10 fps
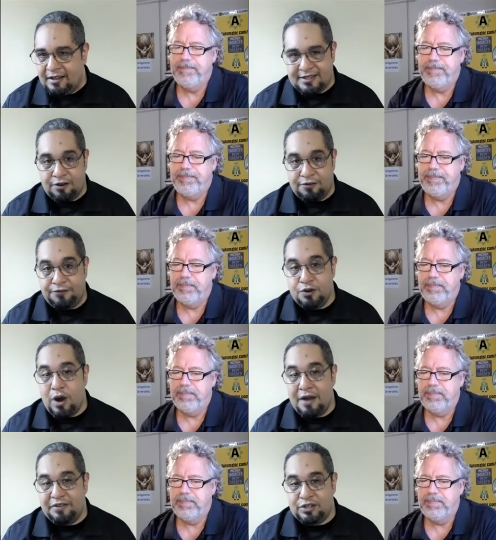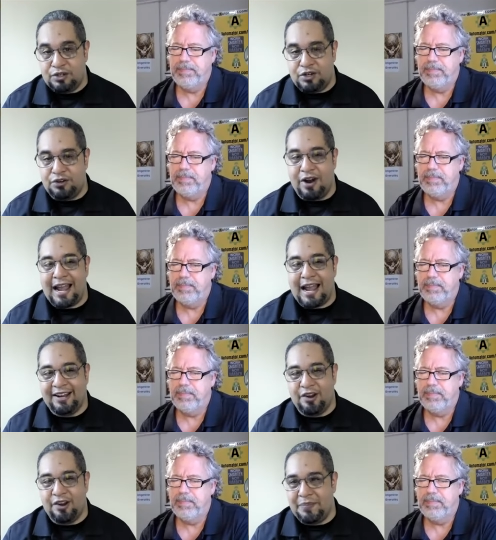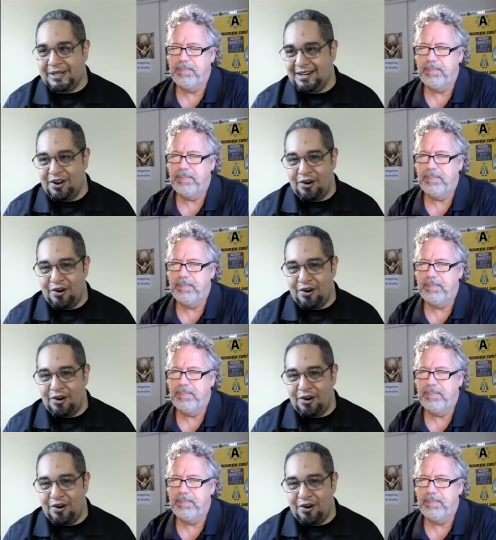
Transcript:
Speaker 1: instead of you having to drag it up and, you